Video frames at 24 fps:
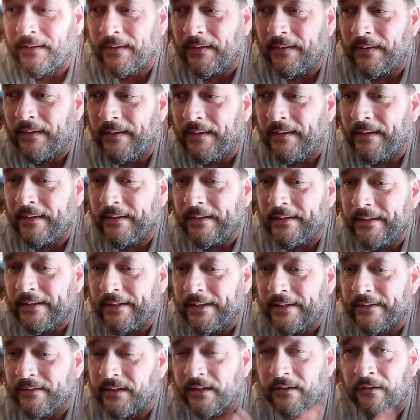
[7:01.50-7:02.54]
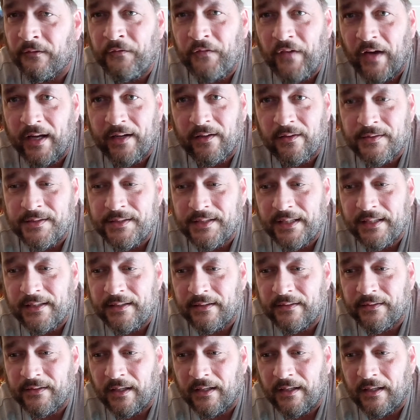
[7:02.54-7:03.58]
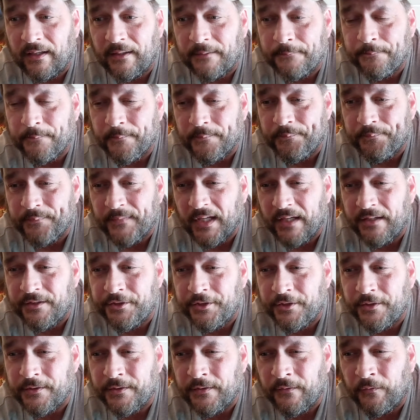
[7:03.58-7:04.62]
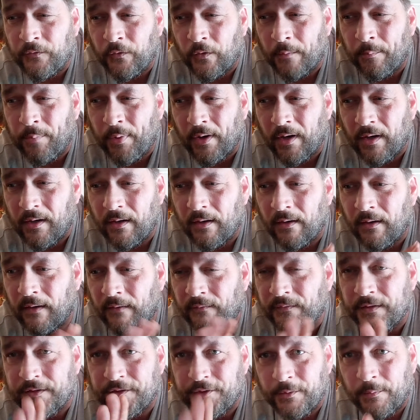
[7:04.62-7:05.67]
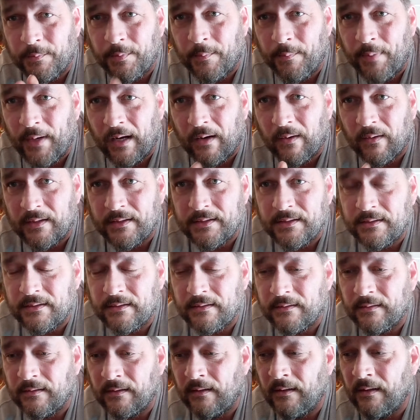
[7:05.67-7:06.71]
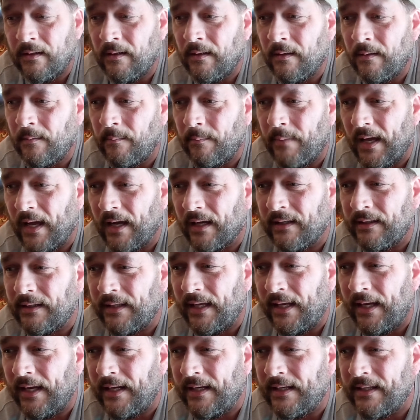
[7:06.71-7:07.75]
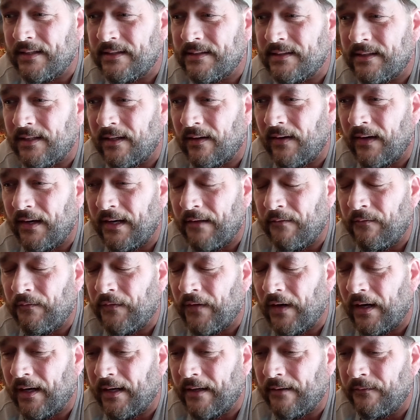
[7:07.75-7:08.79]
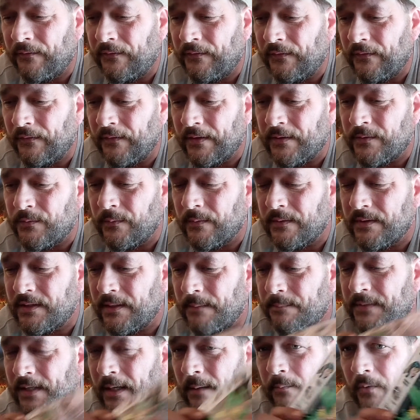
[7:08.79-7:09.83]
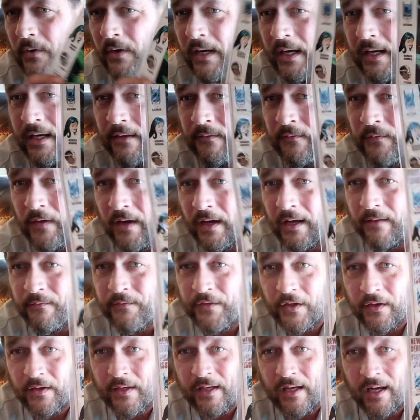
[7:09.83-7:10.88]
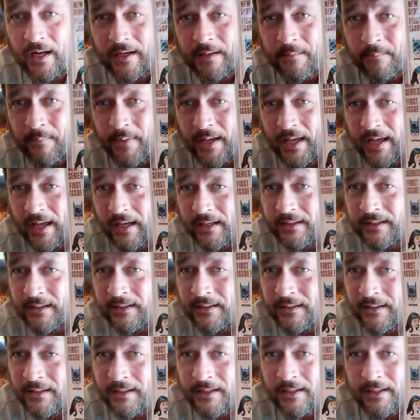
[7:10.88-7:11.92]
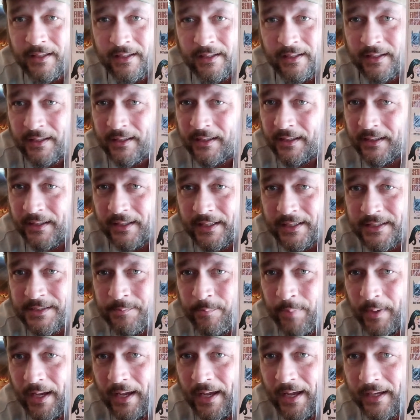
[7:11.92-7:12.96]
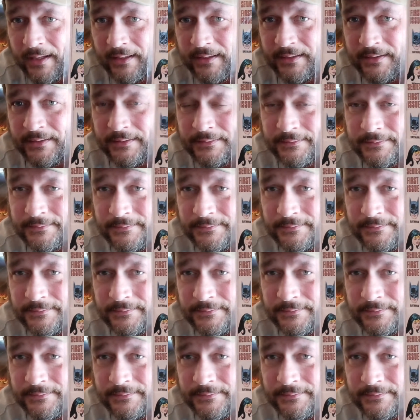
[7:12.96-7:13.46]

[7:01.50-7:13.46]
And then the final issue is the 4-parter of the Superpowers. Back in the 80s, they're 85. This one's September 85. You got him back. He's back.